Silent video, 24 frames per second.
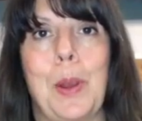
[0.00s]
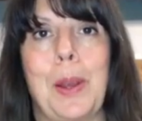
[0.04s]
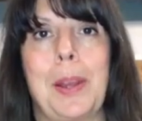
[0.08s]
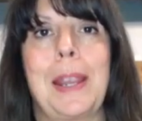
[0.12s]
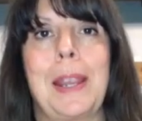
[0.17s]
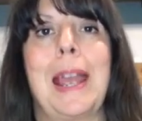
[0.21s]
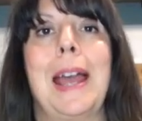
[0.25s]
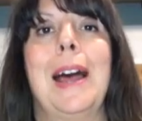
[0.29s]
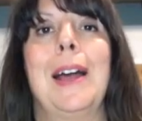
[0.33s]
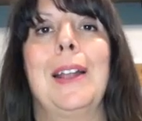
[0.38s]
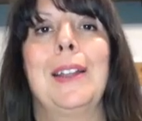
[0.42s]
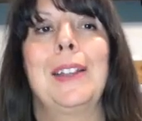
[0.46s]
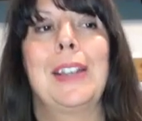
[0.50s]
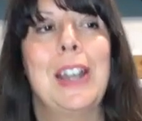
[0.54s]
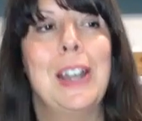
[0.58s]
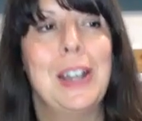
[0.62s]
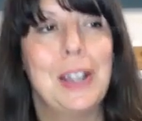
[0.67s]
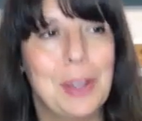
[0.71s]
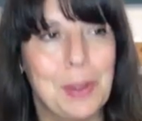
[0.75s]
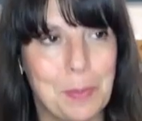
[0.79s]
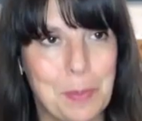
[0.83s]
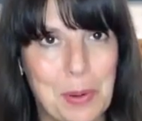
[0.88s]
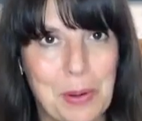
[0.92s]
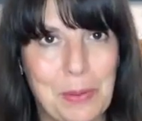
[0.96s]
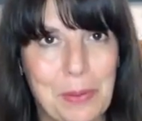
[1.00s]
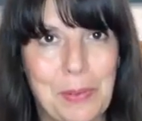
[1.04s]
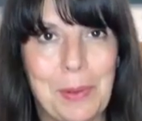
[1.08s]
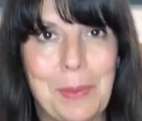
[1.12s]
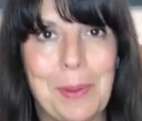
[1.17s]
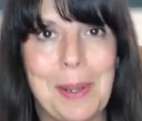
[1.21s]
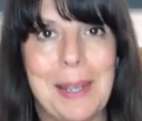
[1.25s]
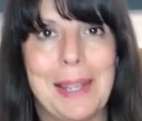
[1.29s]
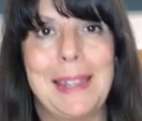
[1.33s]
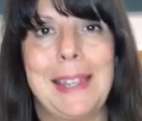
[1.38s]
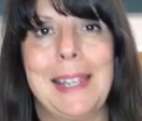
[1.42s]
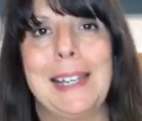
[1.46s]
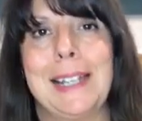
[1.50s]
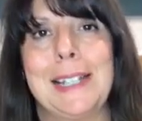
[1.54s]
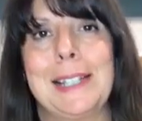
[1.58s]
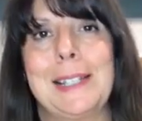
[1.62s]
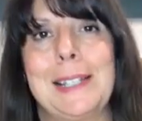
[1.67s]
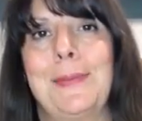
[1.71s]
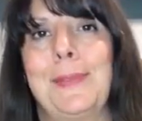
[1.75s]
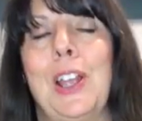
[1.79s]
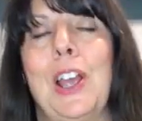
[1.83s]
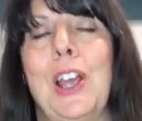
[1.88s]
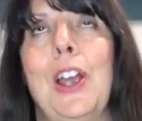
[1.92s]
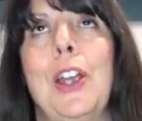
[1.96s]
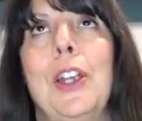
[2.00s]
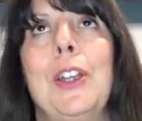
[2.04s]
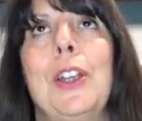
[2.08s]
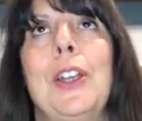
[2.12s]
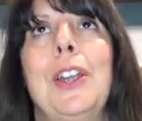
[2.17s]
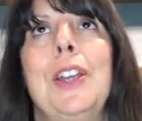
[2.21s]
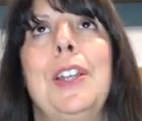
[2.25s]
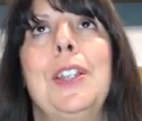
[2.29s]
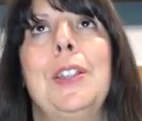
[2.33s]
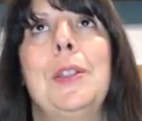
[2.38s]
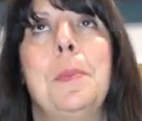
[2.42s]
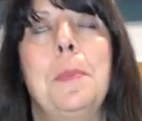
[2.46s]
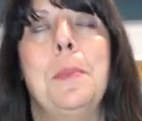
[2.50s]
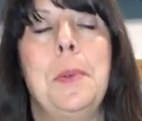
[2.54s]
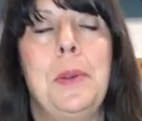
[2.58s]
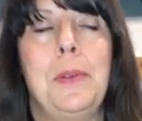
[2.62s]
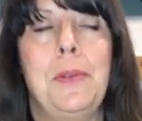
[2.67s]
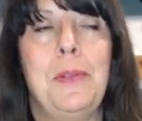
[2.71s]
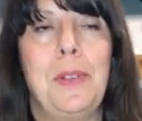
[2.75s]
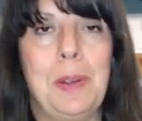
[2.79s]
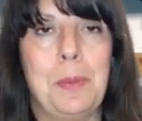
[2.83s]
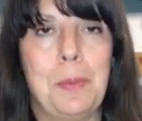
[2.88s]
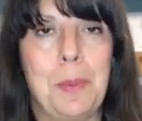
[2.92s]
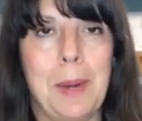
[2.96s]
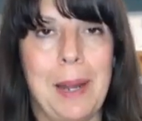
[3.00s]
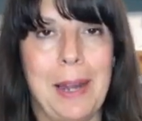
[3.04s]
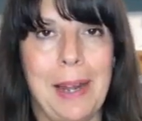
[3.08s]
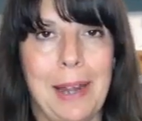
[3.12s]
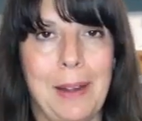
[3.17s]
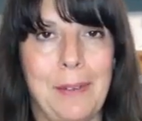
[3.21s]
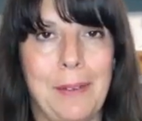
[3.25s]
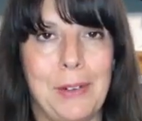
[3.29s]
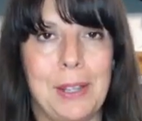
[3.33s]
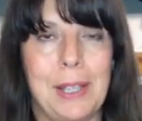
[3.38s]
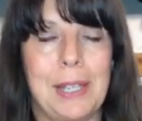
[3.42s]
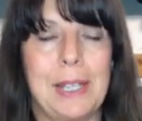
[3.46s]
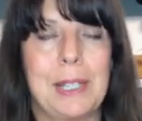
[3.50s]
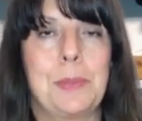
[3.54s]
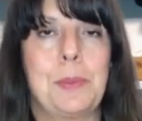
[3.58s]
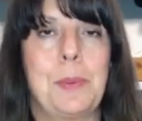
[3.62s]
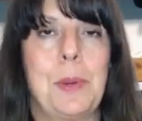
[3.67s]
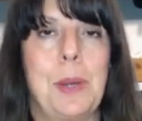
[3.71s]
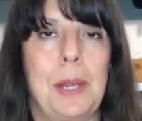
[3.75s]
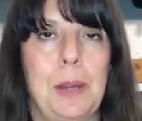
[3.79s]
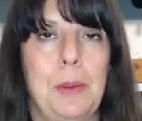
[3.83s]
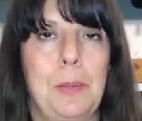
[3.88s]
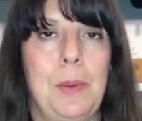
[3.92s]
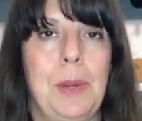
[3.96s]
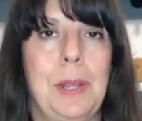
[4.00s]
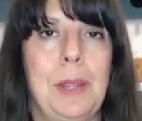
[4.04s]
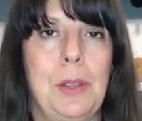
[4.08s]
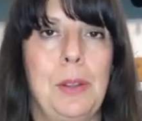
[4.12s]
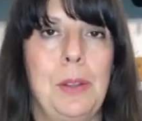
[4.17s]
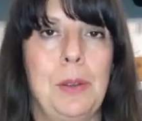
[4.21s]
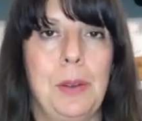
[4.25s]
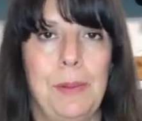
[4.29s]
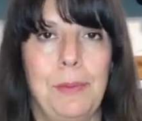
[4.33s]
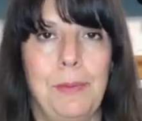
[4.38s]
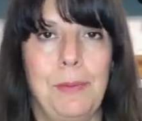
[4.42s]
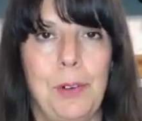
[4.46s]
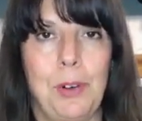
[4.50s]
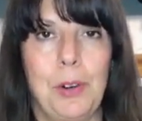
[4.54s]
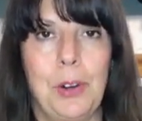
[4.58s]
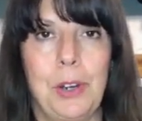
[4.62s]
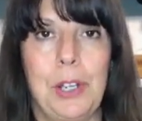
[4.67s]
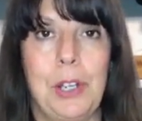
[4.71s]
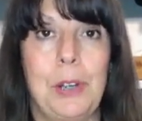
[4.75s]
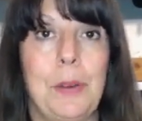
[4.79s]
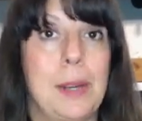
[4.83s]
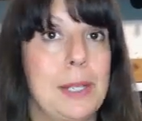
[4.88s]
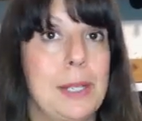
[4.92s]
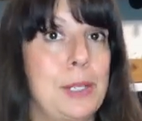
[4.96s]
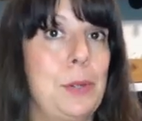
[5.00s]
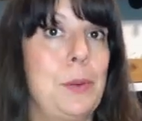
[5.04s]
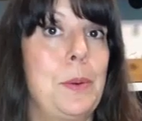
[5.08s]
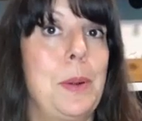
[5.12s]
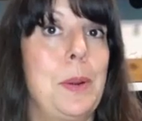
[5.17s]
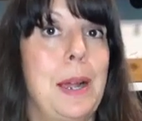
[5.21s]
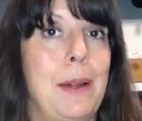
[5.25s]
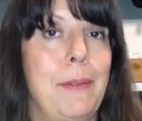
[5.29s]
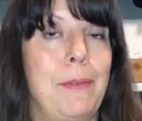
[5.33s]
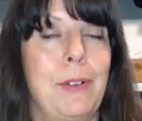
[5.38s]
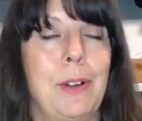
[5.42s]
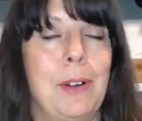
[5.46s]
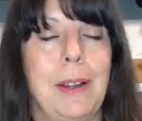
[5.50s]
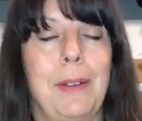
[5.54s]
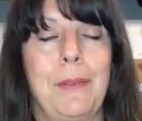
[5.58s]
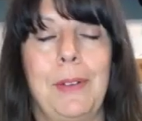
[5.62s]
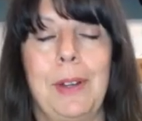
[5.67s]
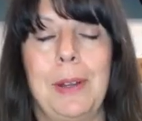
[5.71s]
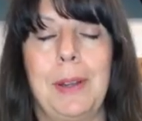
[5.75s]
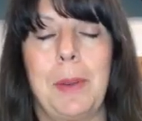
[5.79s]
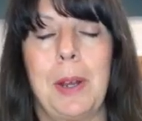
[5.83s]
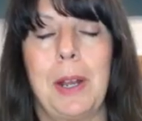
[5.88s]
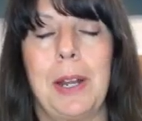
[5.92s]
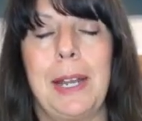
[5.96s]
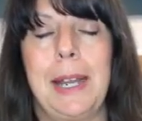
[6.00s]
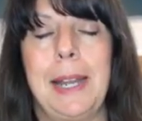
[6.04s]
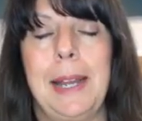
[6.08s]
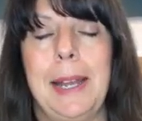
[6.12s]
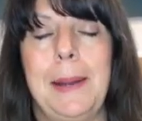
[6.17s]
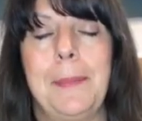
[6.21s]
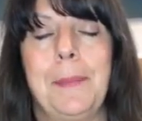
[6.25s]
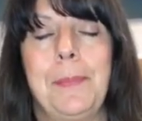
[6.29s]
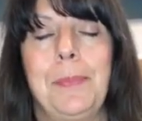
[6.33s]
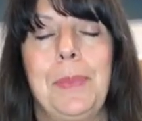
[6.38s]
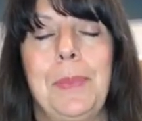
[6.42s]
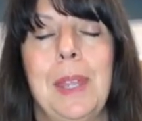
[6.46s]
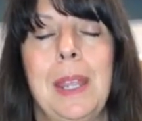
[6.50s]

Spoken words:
work out, the movie where things flow, the movie where everything's working with you and for you as you are for everybody.